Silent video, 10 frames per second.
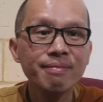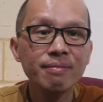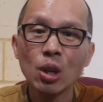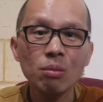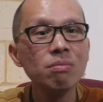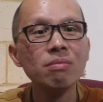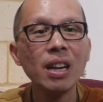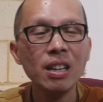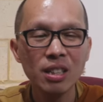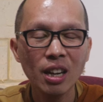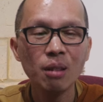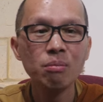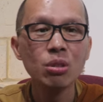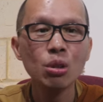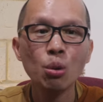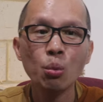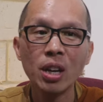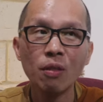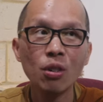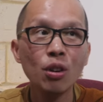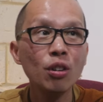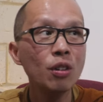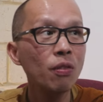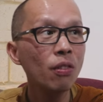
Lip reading: No, anytime. So whenever